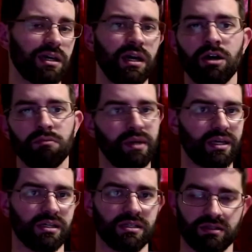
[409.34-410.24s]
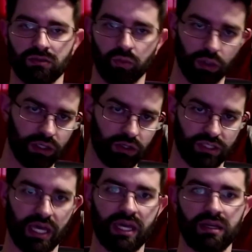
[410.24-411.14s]
because Windows
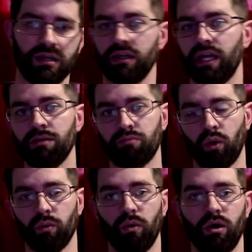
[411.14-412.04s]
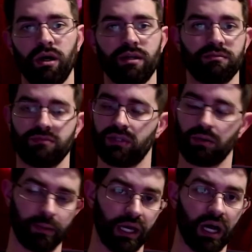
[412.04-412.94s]
8 and 8.1, I'm going
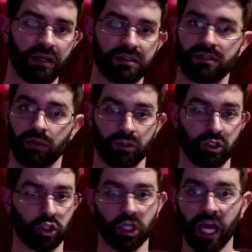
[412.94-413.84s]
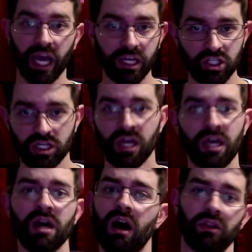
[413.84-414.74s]
to be honest, they were trash.
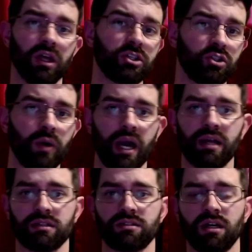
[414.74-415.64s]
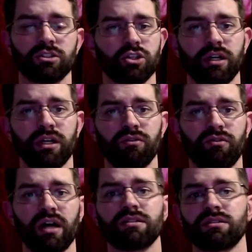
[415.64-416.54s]
Unless you had a touchscreen
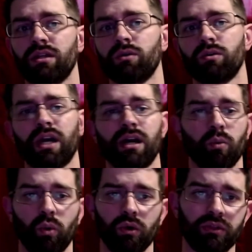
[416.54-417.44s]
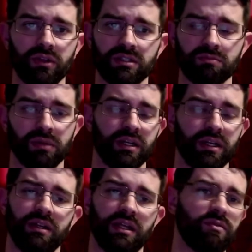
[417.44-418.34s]
device, they were kind of worthless, but
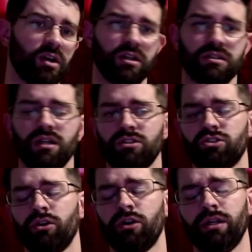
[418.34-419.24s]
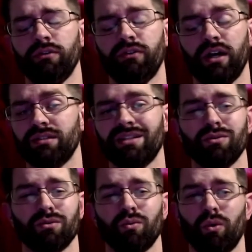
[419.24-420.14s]
even on a touchscreen device, they
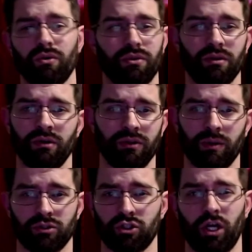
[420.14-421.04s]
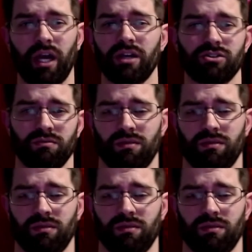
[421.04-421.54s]
were worthless. They were trash. I'm